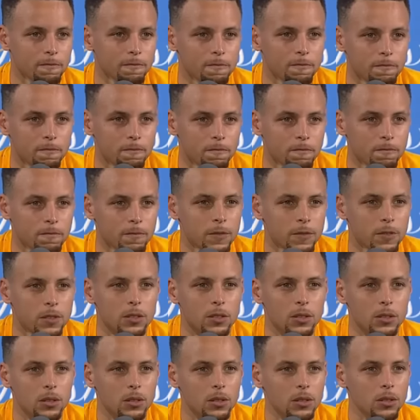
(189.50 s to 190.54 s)

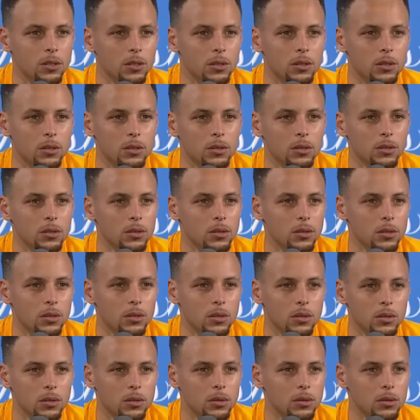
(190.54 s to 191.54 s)
Nobody speaks.